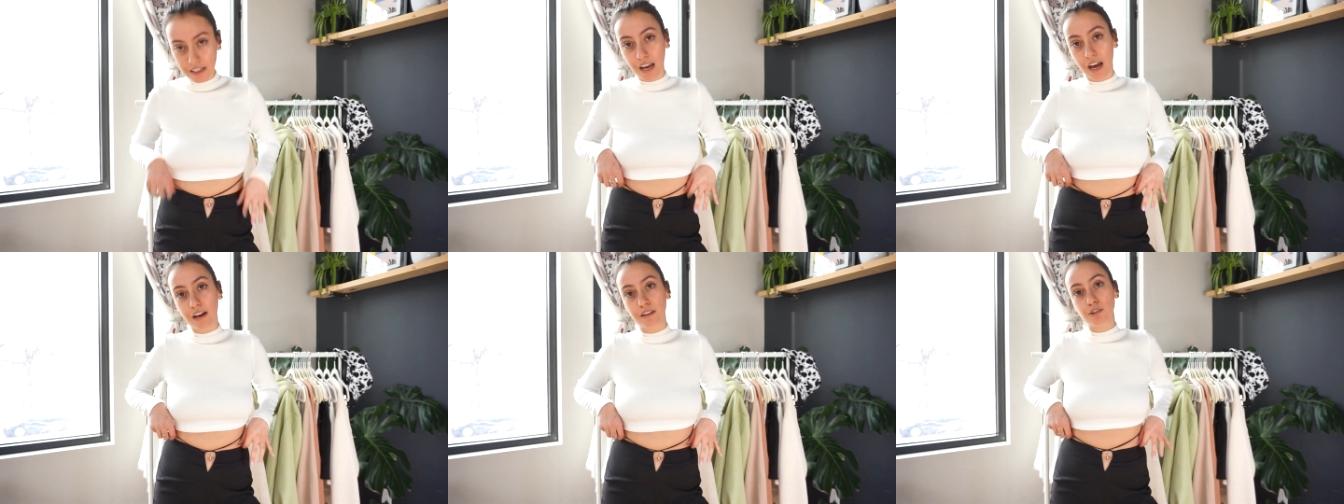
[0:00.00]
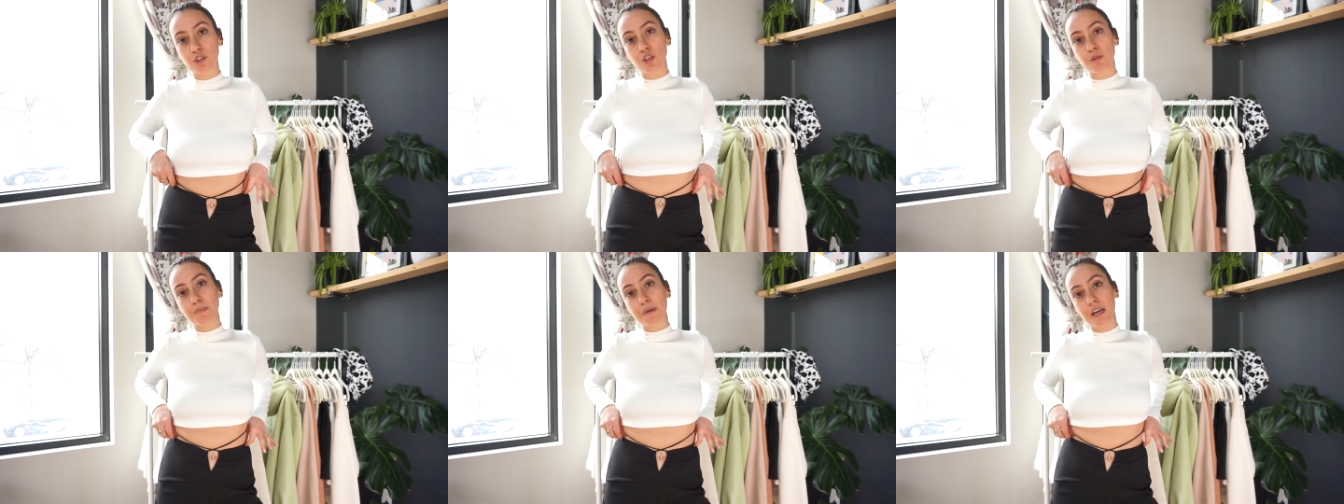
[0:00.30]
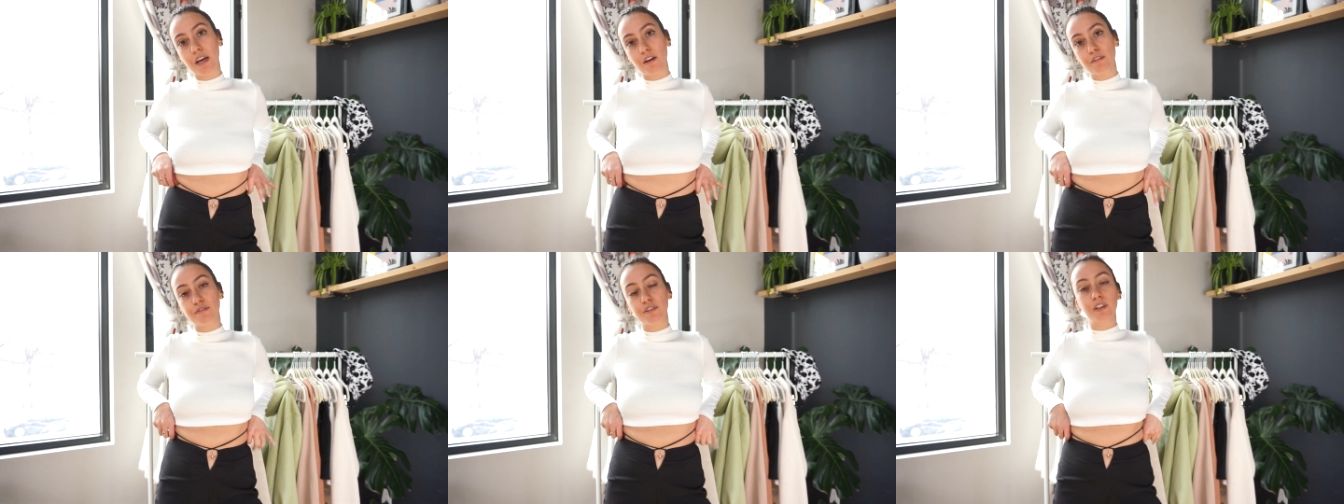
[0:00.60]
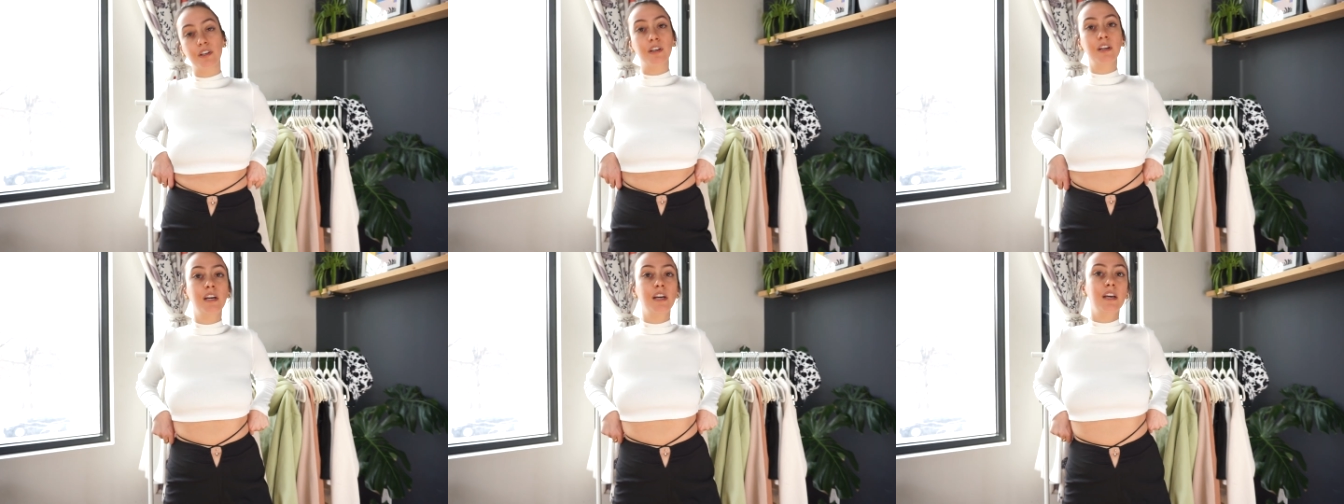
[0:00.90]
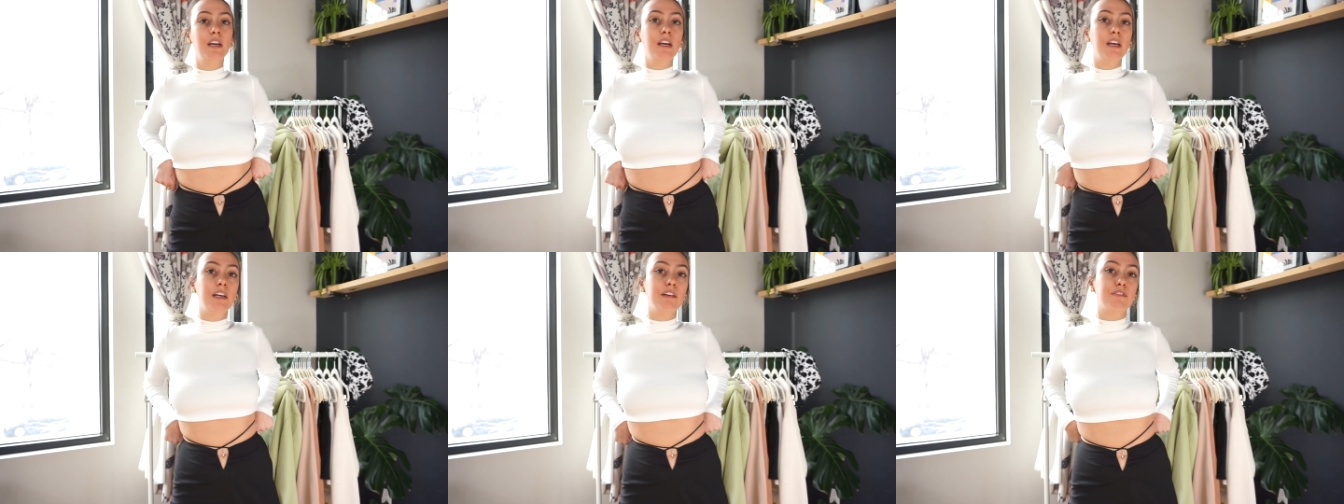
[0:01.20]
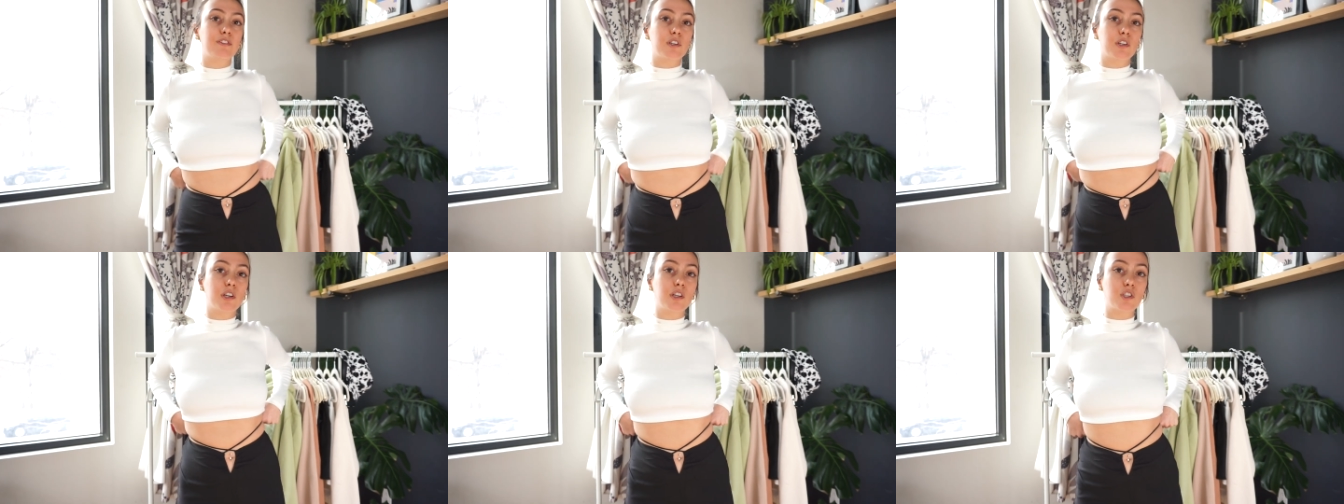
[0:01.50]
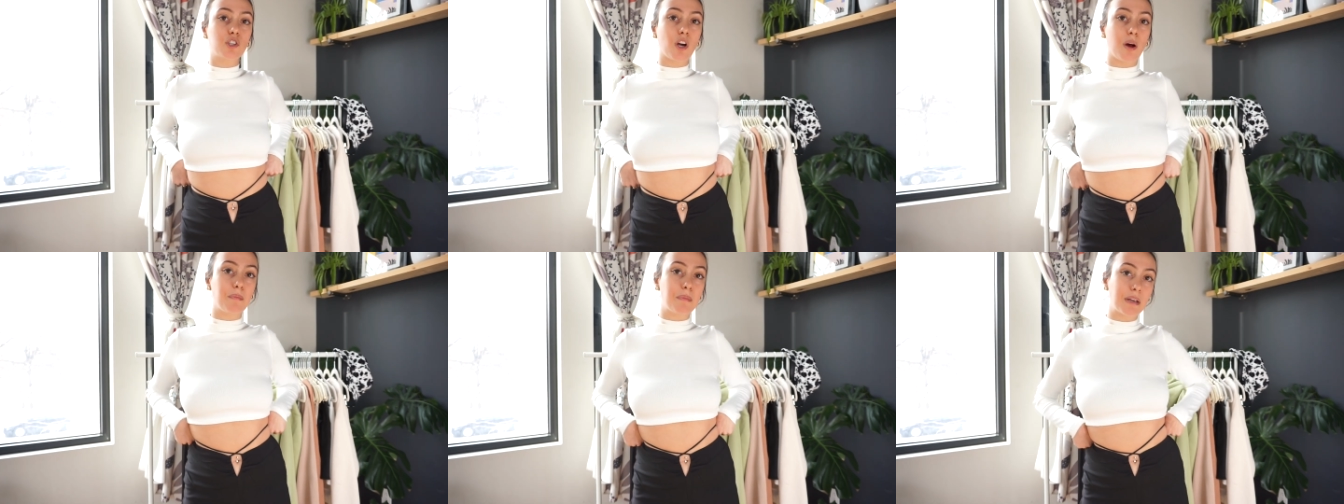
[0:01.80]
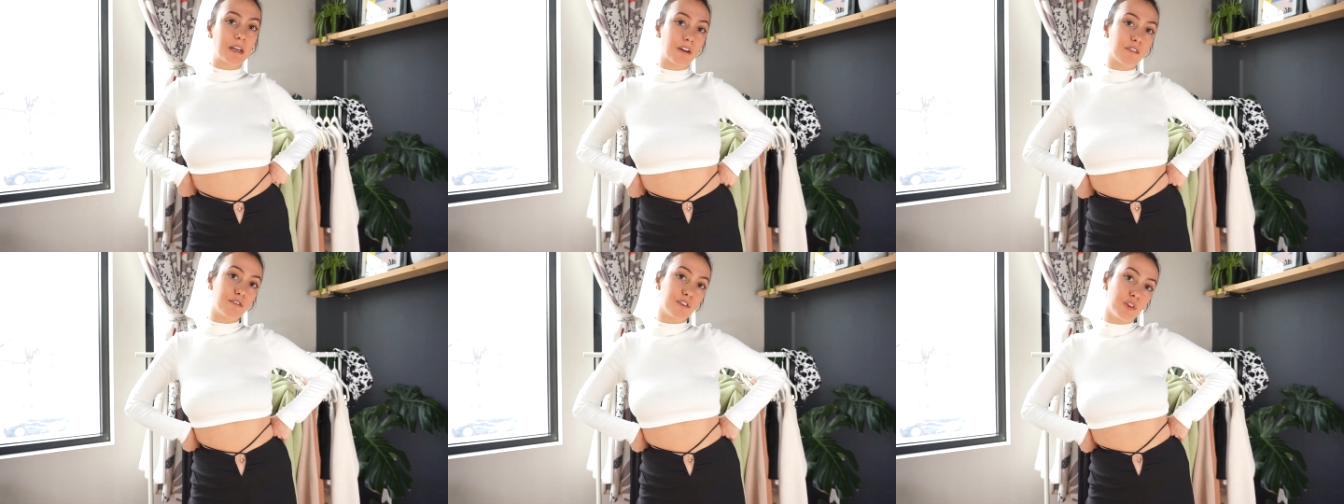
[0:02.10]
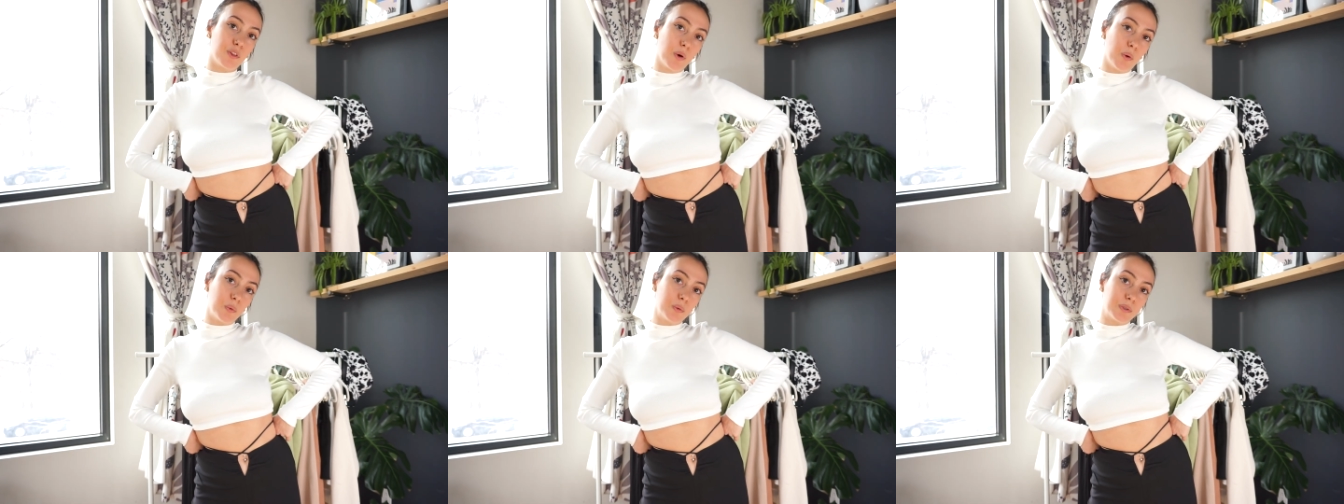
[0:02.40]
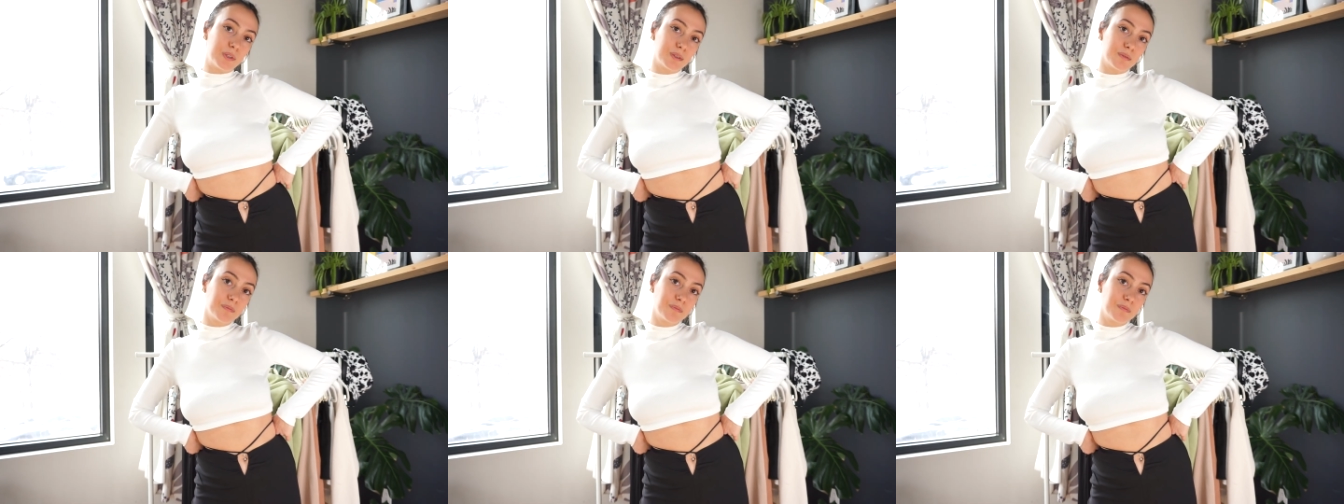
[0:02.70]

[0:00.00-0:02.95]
yeah, just be careful if you're shopping for those.